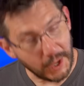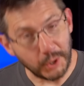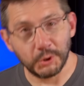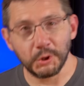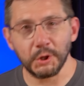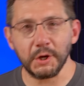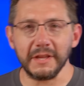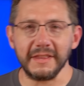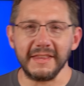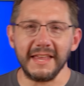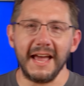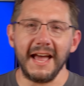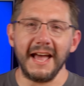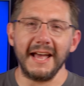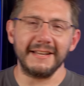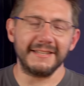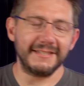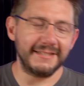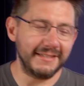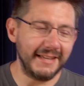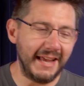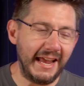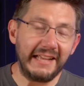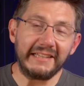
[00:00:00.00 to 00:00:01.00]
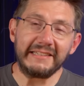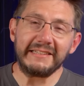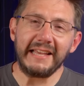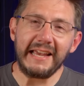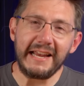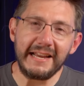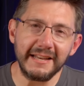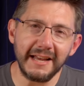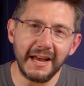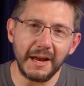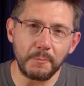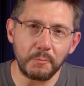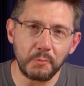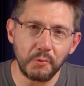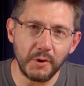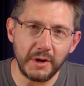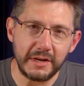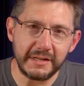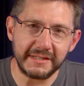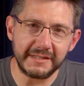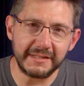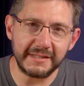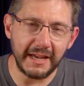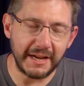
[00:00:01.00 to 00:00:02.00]
Look at that, a late night
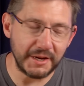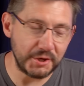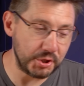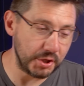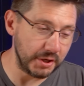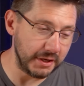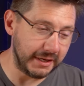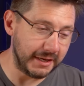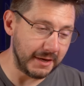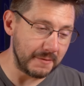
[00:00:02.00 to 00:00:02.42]
print session